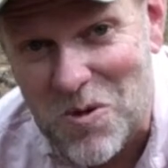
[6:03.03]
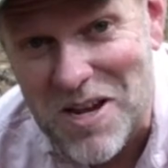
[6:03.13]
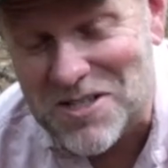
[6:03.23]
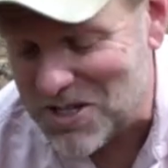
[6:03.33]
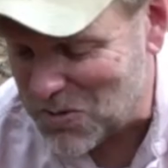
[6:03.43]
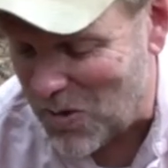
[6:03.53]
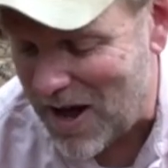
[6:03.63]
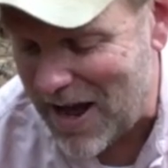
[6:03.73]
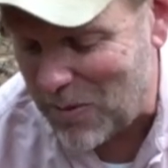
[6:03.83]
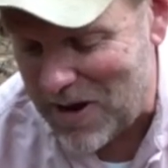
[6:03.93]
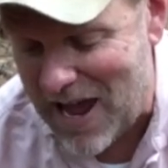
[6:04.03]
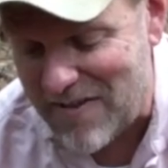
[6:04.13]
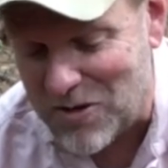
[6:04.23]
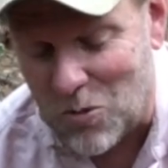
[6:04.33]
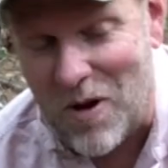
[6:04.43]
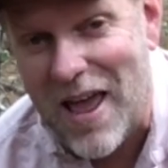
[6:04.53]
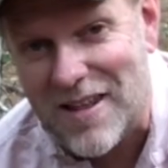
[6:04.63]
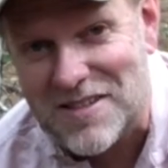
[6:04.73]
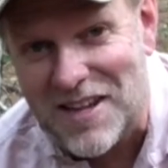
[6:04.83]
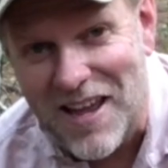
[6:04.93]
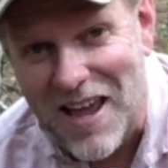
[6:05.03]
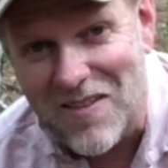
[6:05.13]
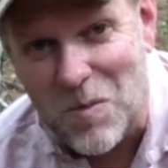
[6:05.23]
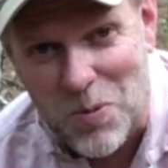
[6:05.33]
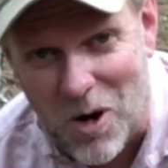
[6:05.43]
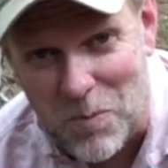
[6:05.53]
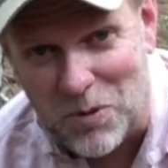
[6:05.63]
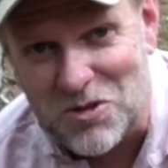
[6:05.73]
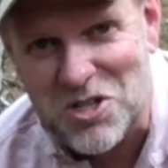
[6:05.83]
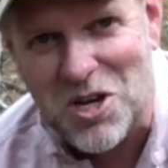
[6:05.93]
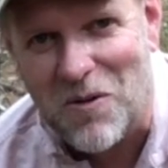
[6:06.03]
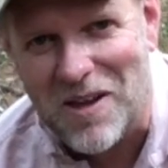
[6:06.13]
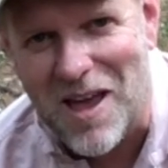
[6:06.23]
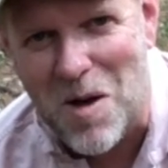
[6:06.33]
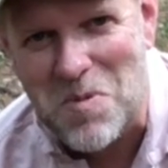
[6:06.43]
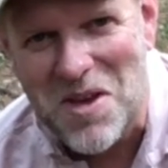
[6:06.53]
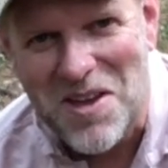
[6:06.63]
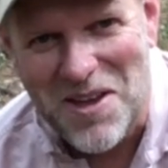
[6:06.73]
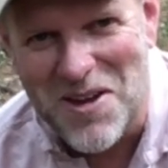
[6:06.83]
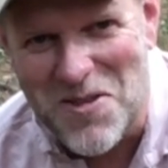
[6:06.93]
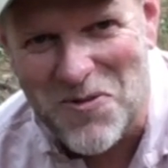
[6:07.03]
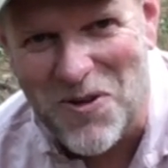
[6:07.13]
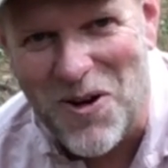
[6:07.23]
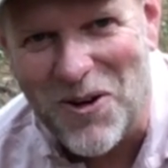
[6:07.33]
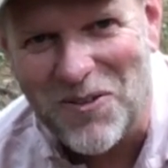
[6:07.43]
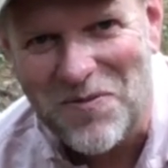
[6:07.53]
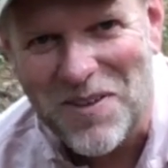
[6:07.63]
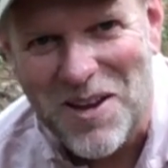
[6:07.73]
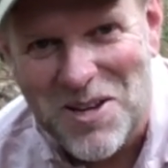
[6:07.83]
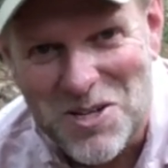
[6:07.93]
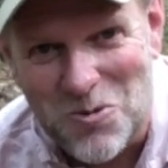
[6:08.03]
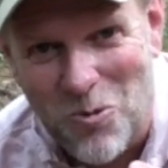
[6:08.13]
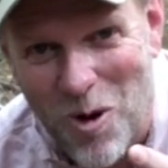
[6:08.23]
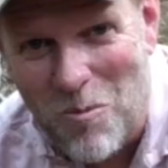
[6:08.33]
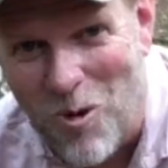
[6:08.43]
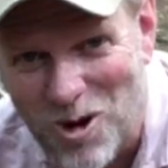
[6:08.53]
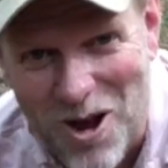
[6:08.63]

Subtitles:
reasons why we have the reds and the purples showing up in the fall. Just one more